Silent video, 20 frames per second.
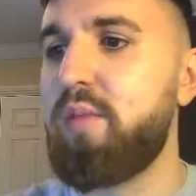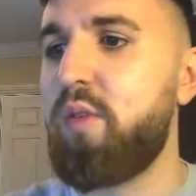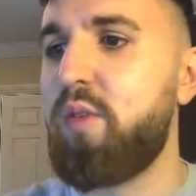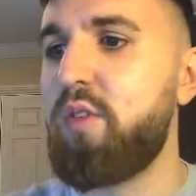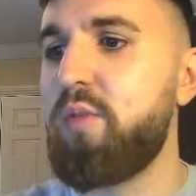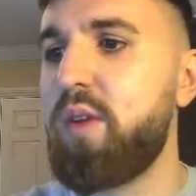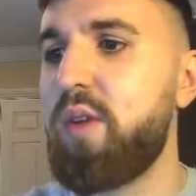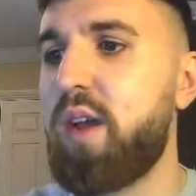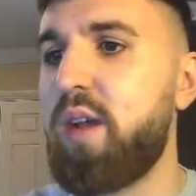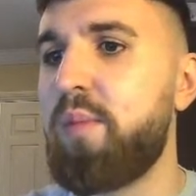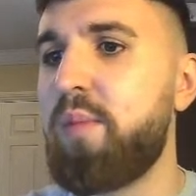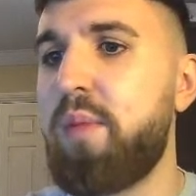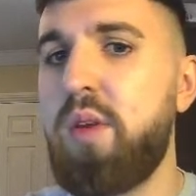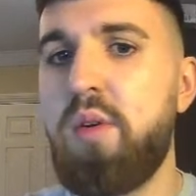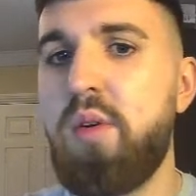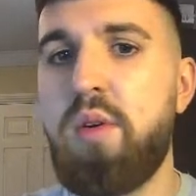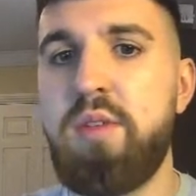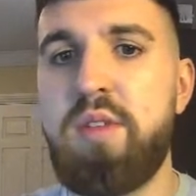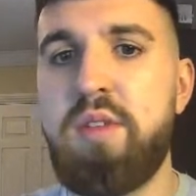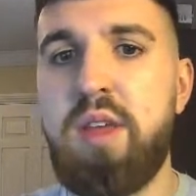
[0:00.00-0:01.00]
we'll get up my
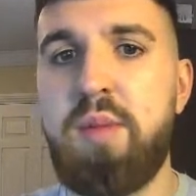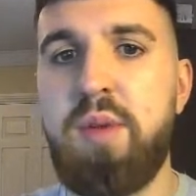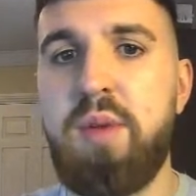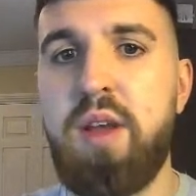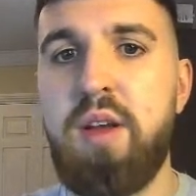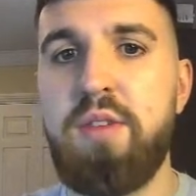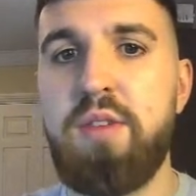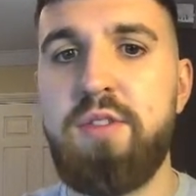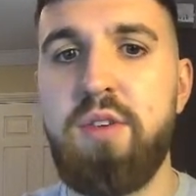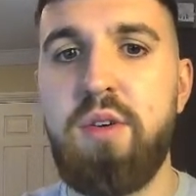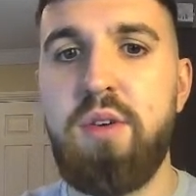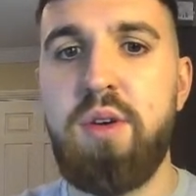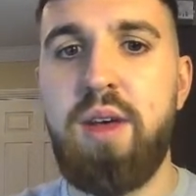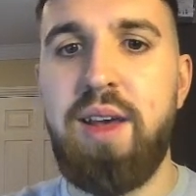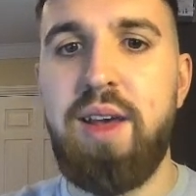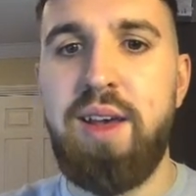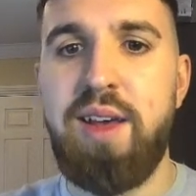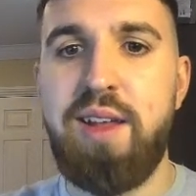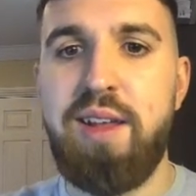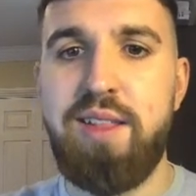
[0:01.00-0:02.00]
own team here. So
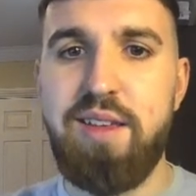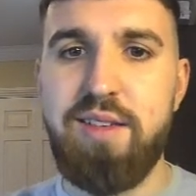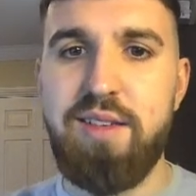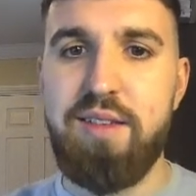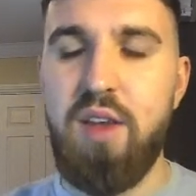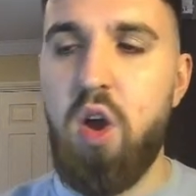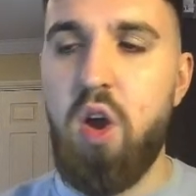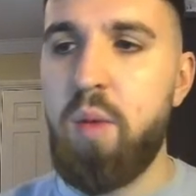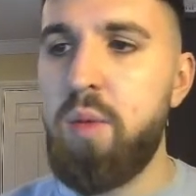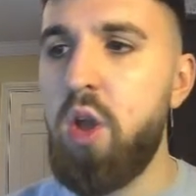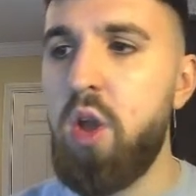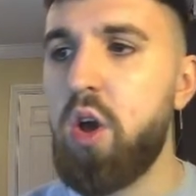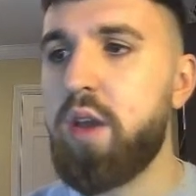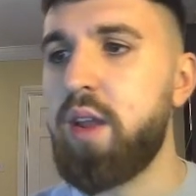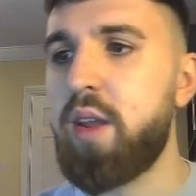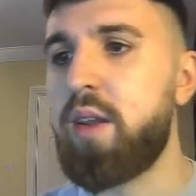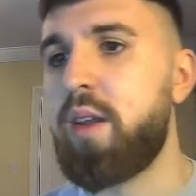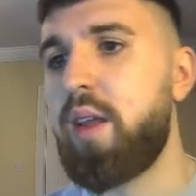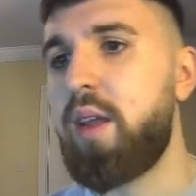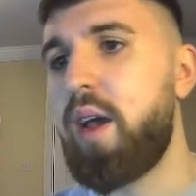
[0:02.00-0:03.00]
this is how I'm
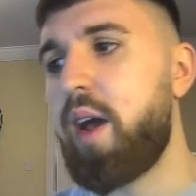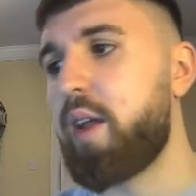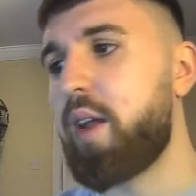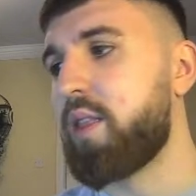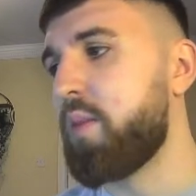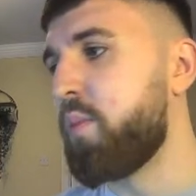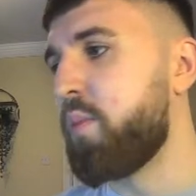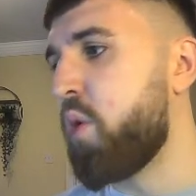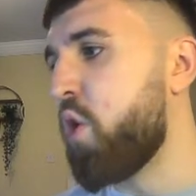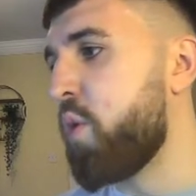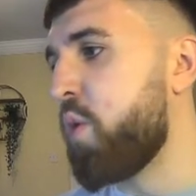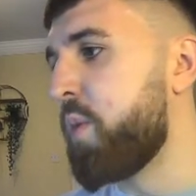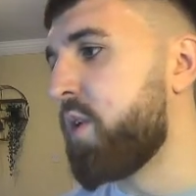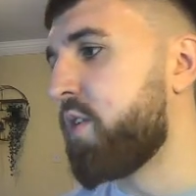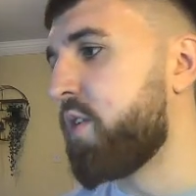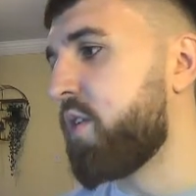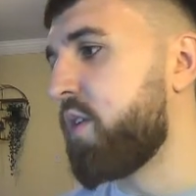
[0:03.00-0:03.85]
looking at the moment.